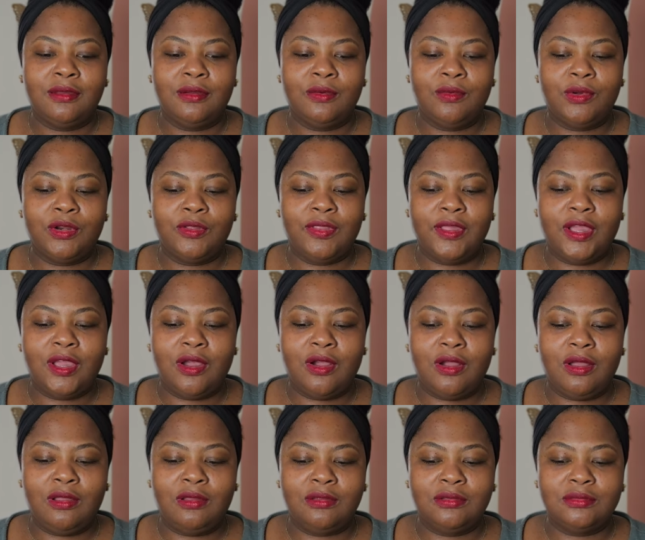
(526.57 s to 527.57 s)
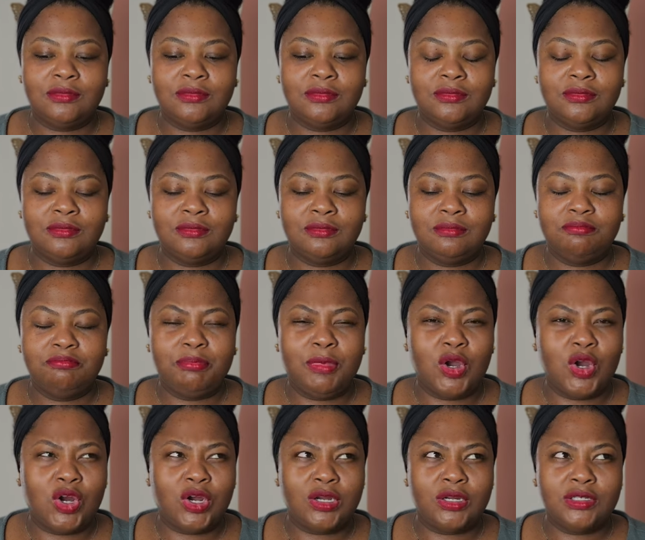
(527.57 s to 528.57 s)
what are they called?
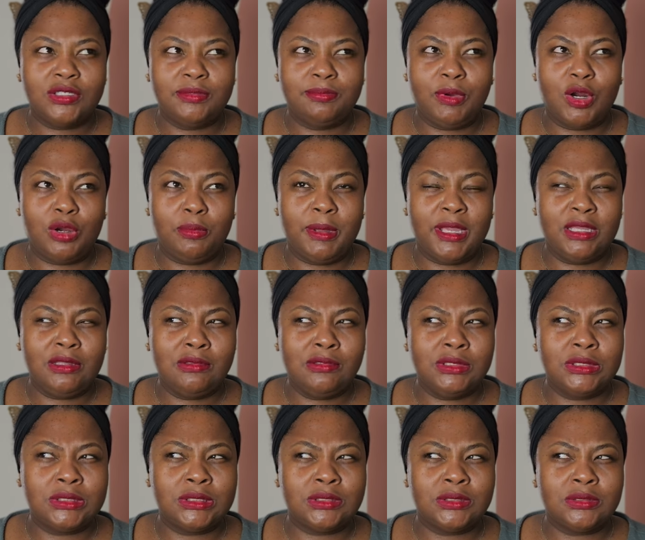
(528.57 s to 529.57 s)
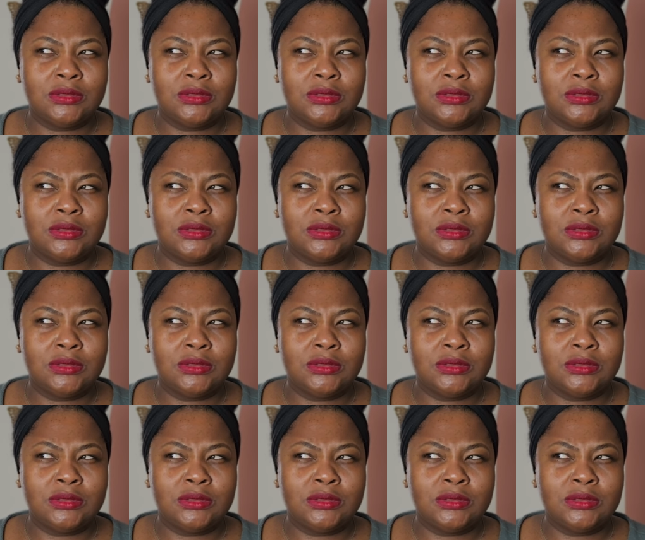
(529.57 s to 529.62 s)
Bars? Barbells?